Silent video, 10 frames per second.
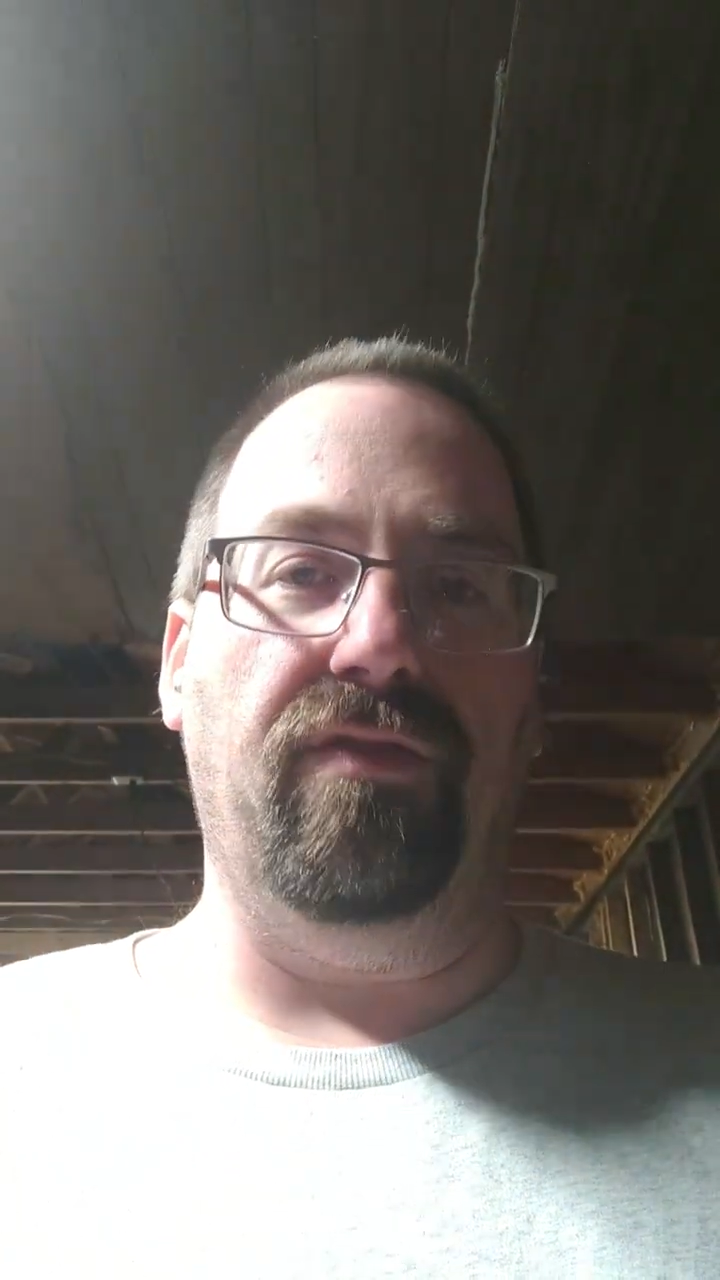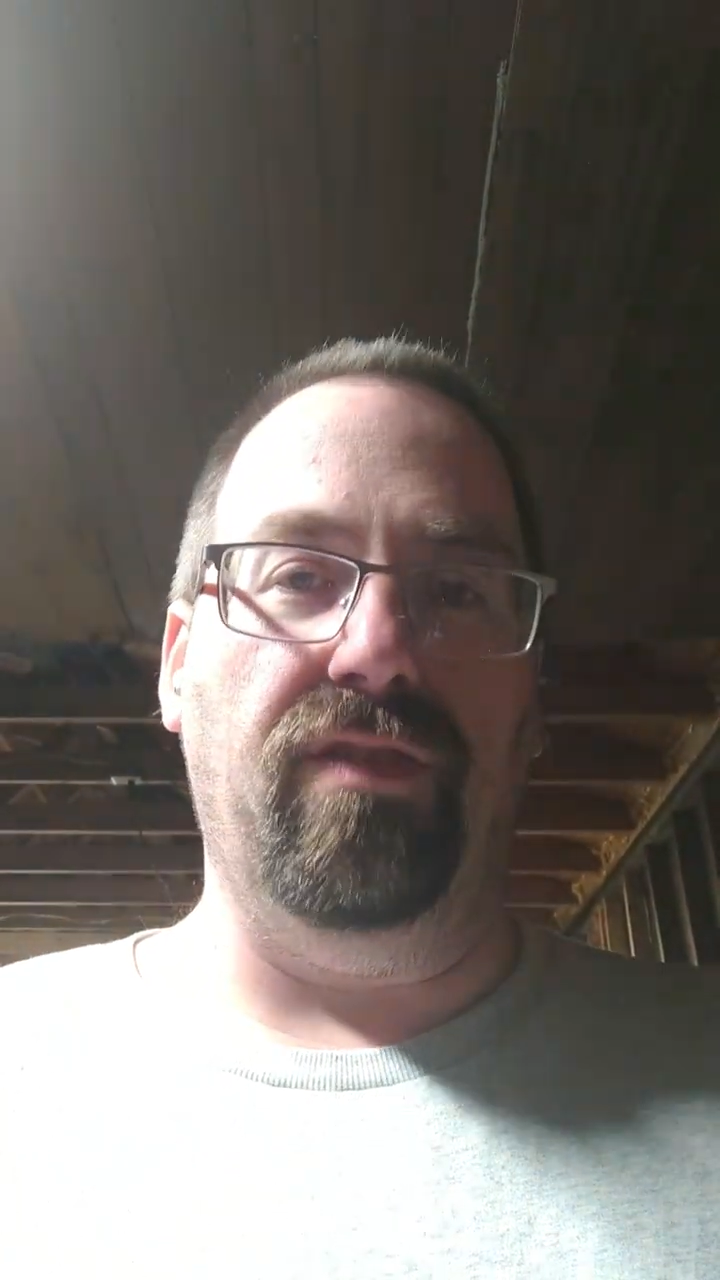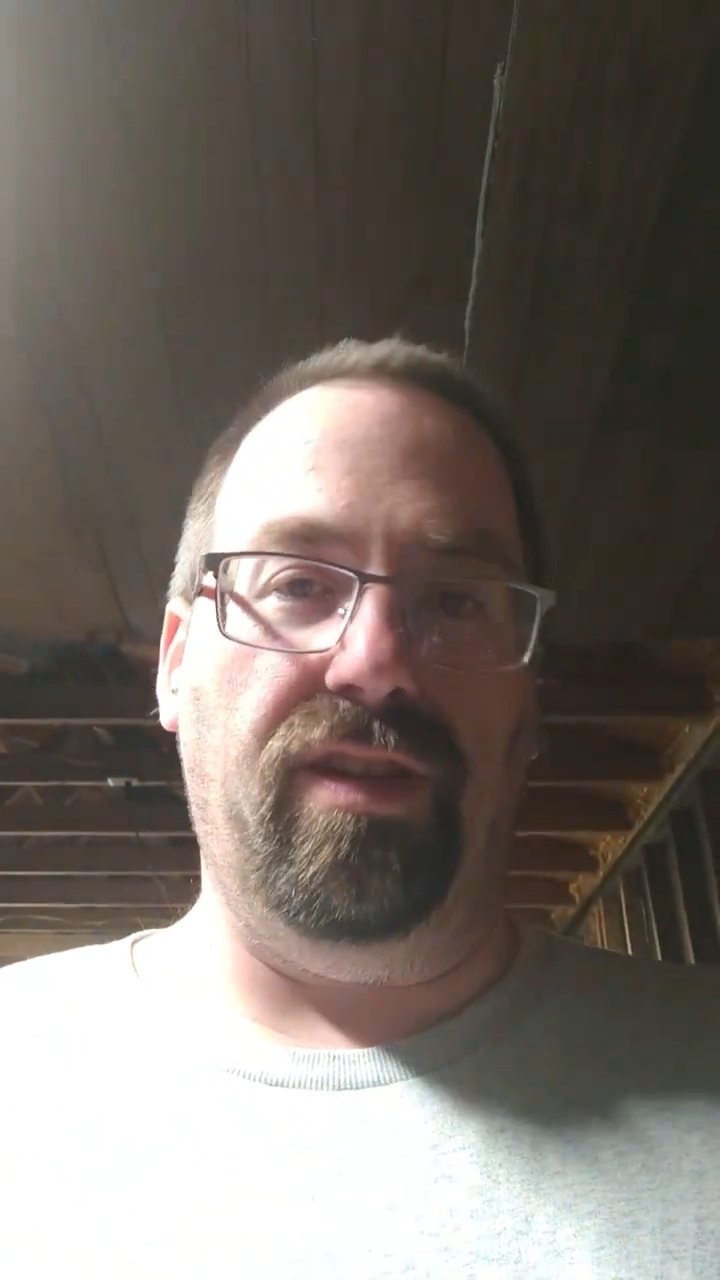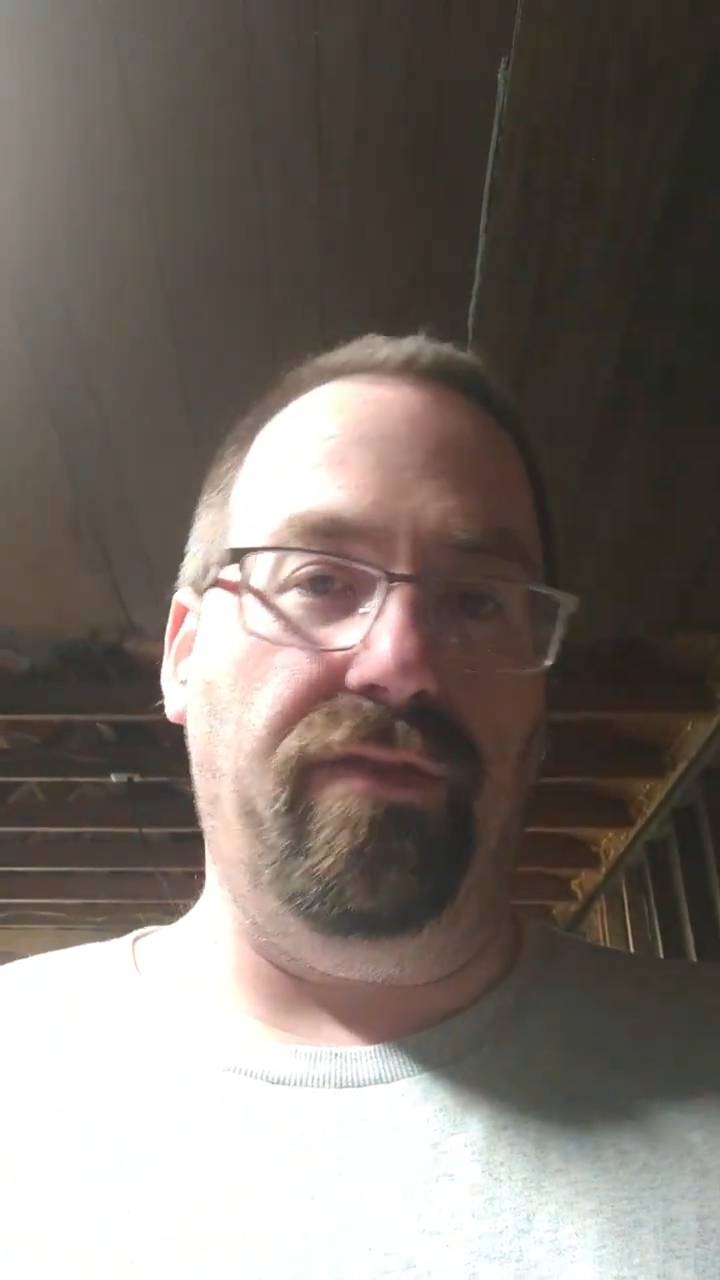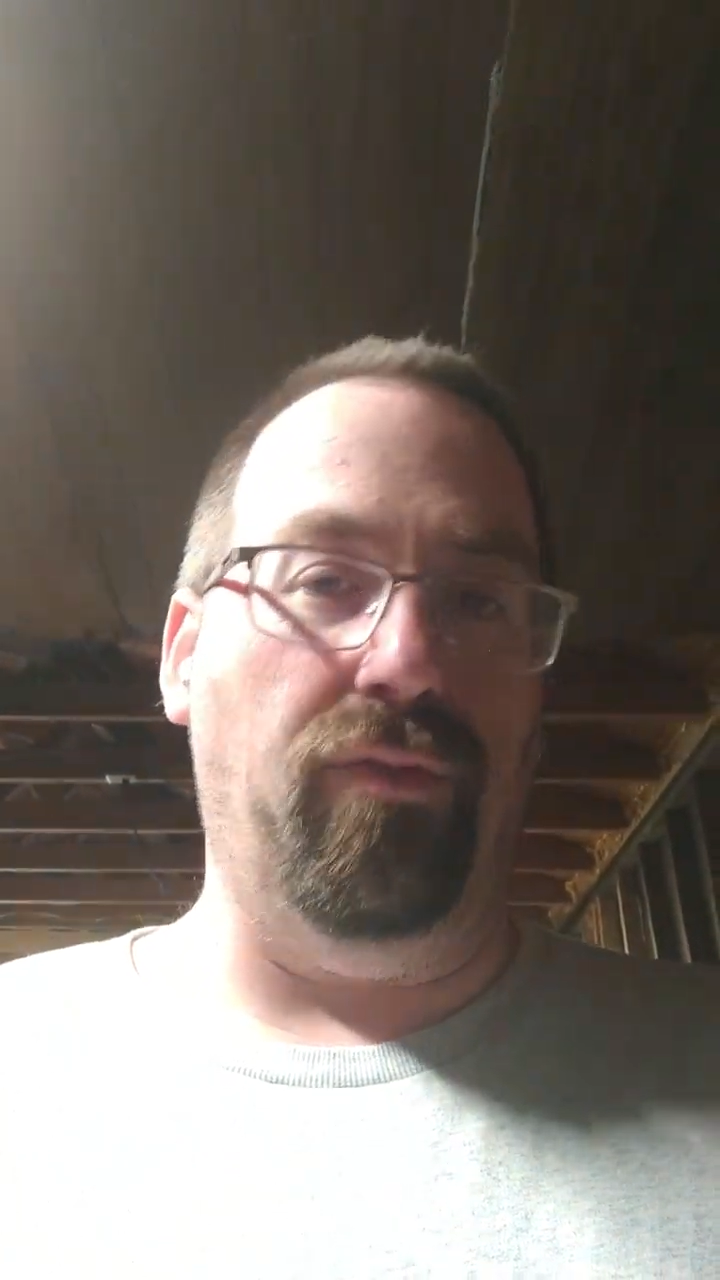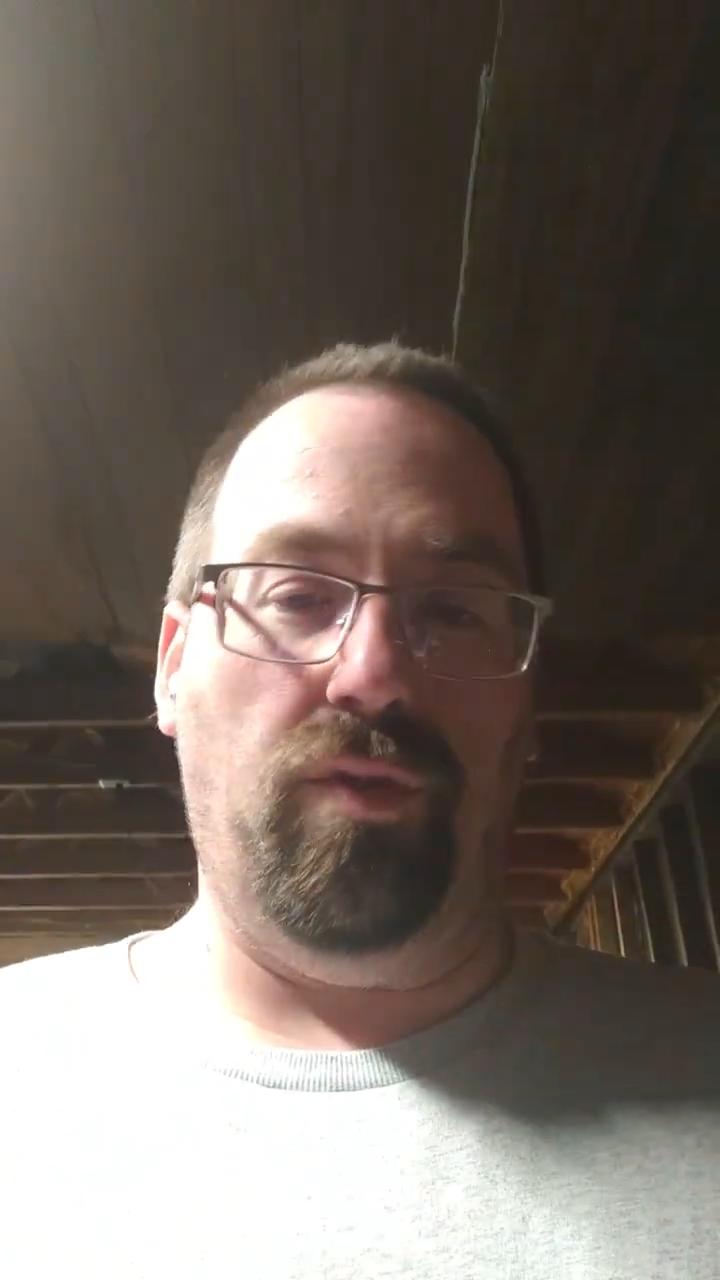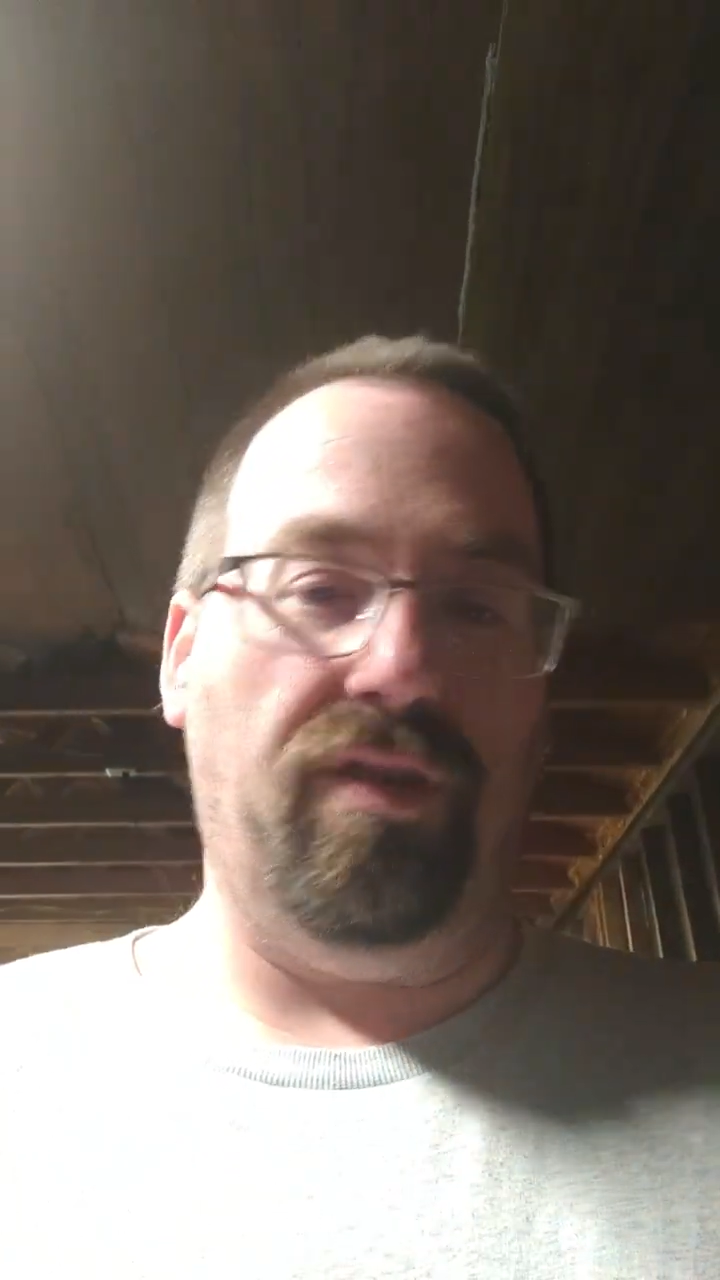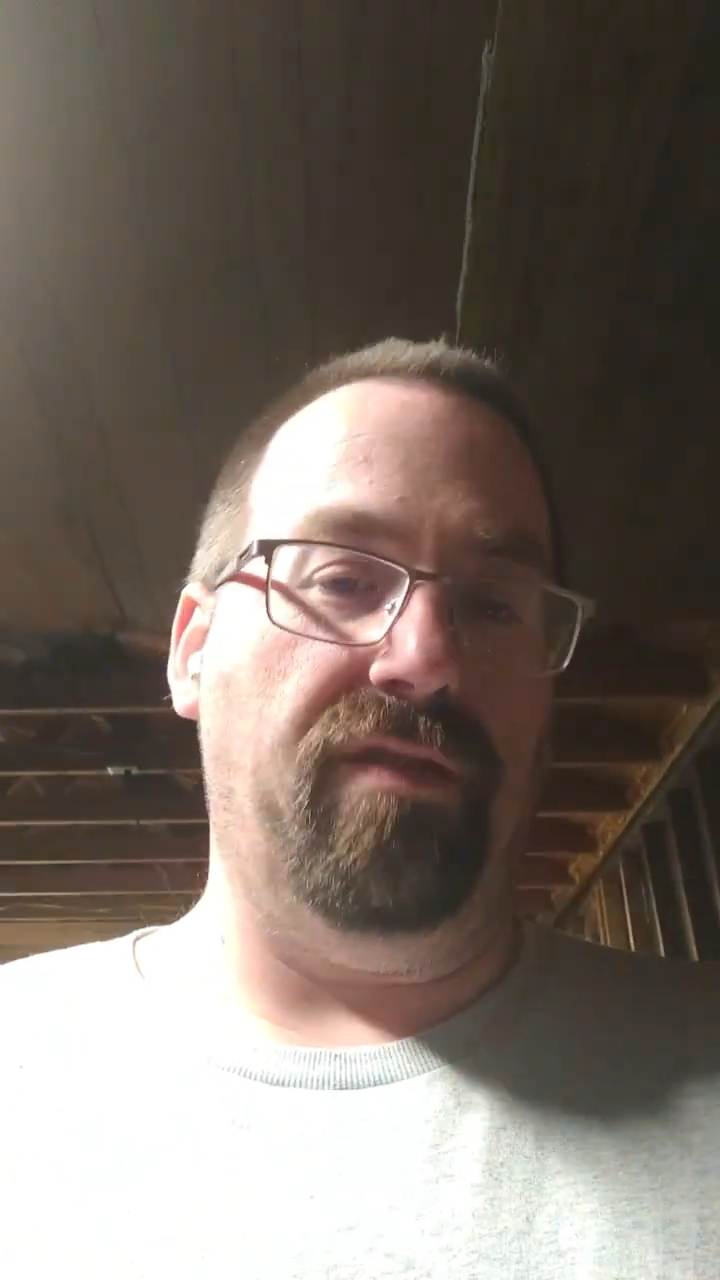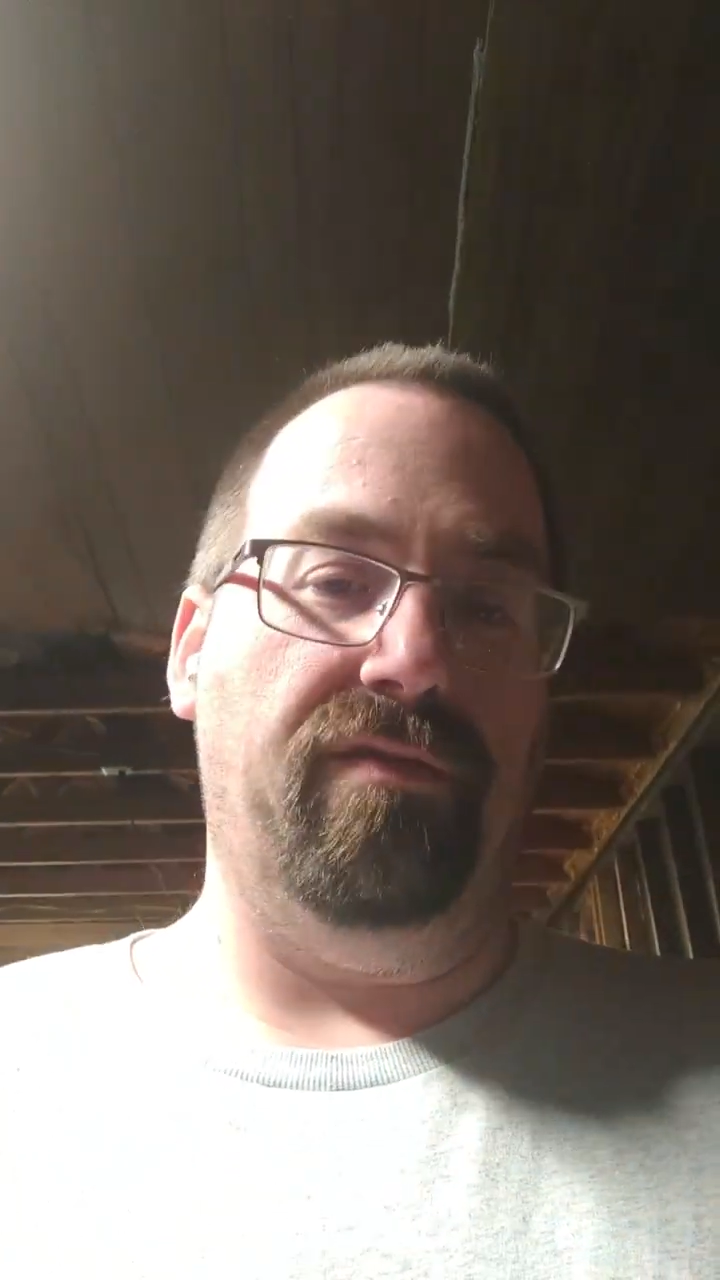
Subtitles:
really afford